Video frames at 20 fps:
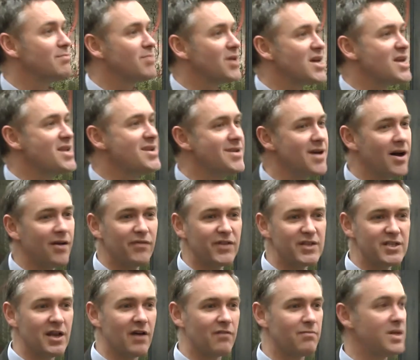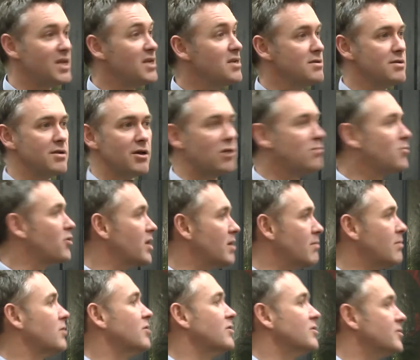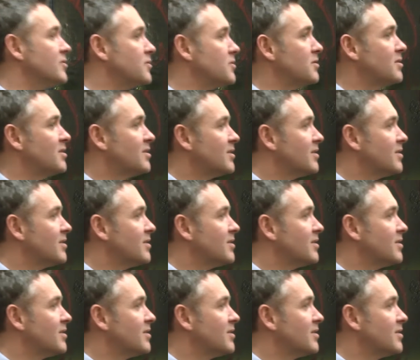but enough is enough, meaning no more immigrants.